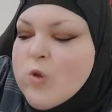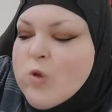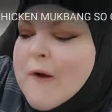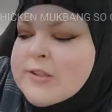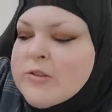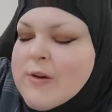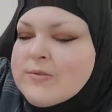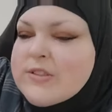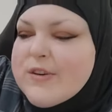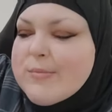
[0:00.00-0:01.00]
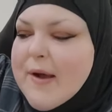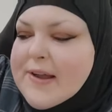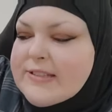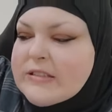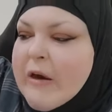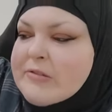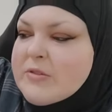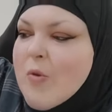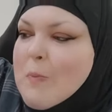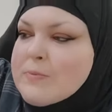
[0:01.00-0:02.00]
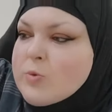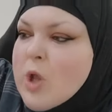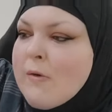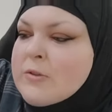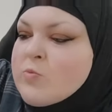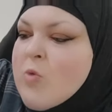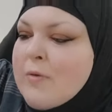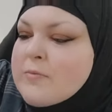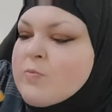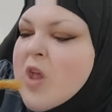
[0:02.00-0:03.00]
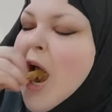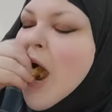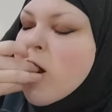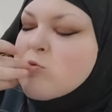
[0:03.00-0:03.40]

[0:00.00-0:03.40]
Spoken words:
It makes me very seriously sad, actually.